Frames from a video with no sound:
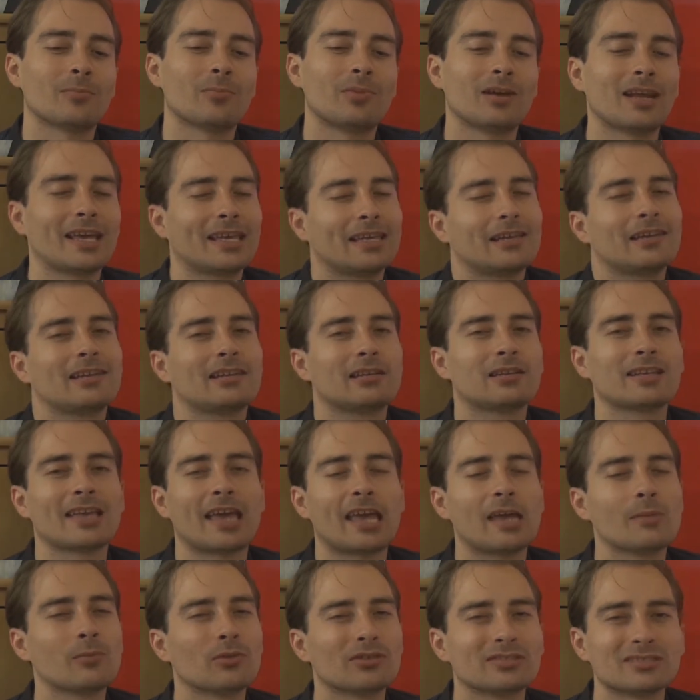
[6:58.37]
play a little
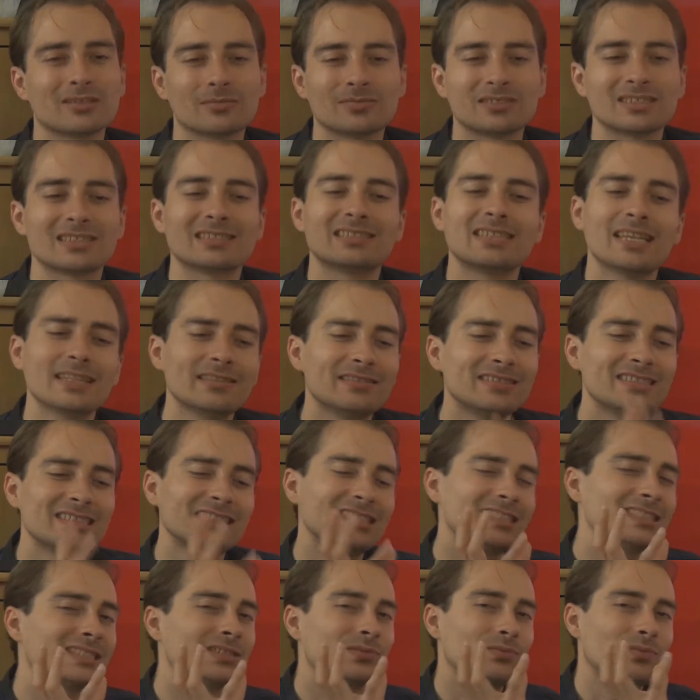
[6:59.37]
game or something, then
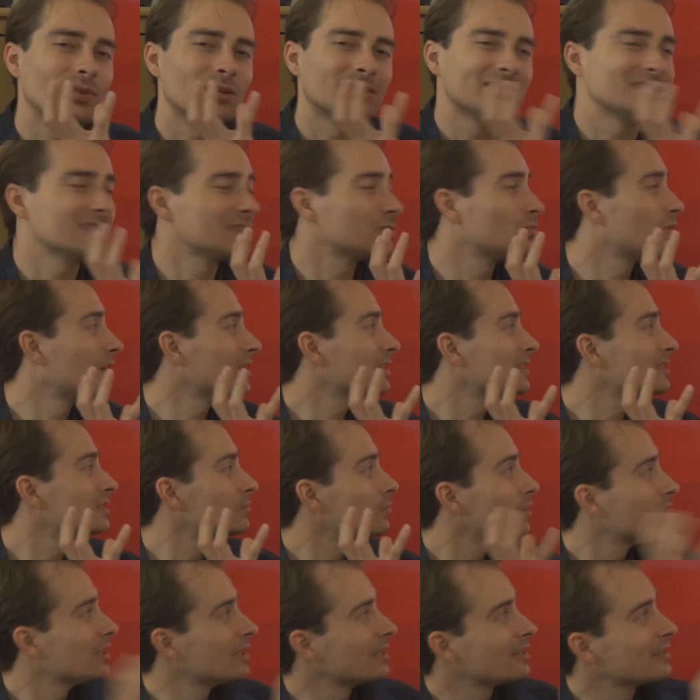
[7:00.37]
this one
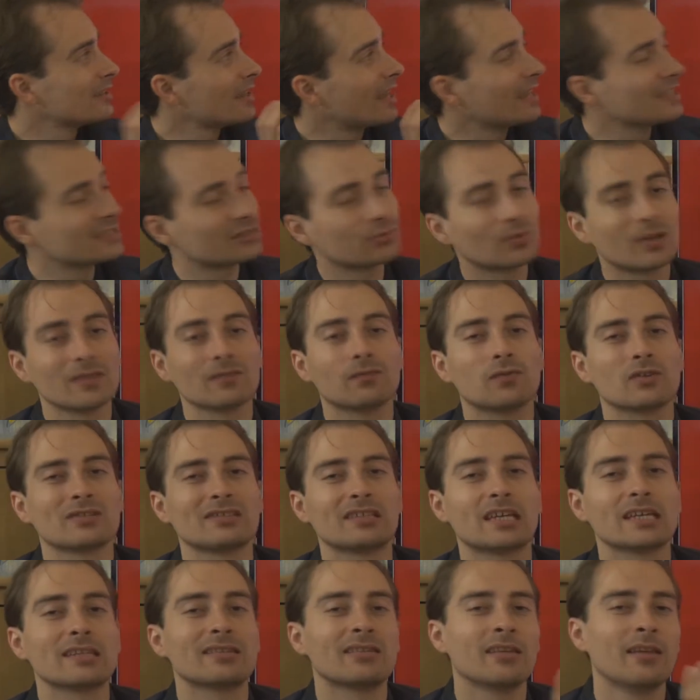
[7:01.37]
is really a nice one for
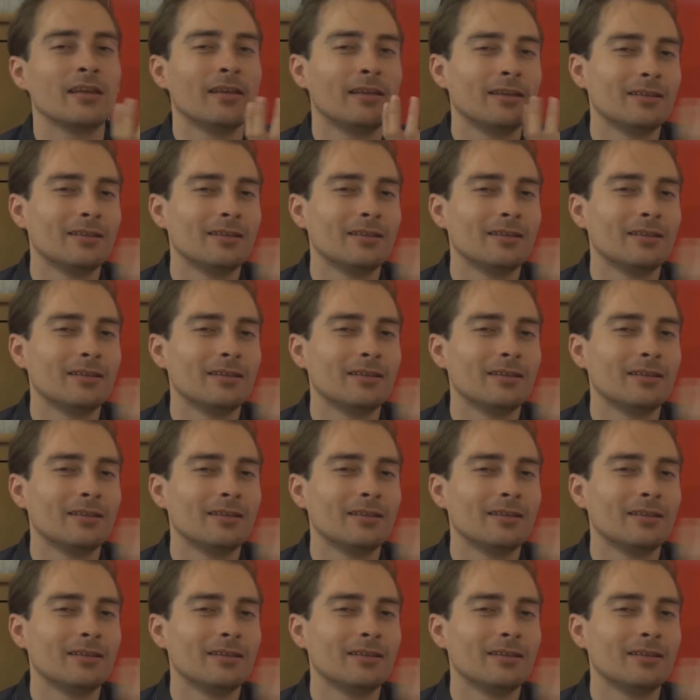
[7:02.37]
that.